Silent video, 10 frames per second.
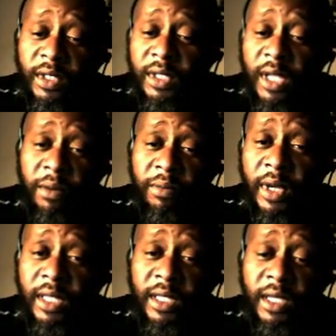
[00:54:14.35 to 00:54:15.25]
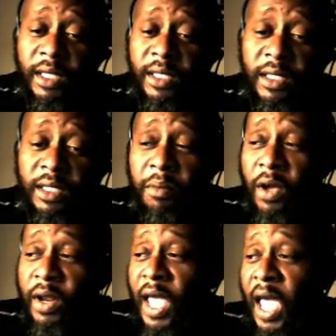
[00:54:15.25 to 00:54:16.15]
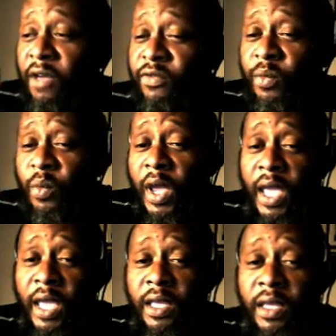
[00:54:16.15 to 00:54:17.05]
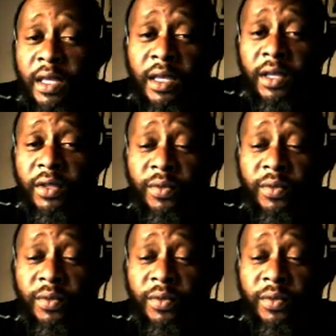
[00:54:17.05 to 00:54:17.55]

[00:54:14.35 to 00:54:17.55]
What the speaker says: We're gonna stop right there. This is about halfway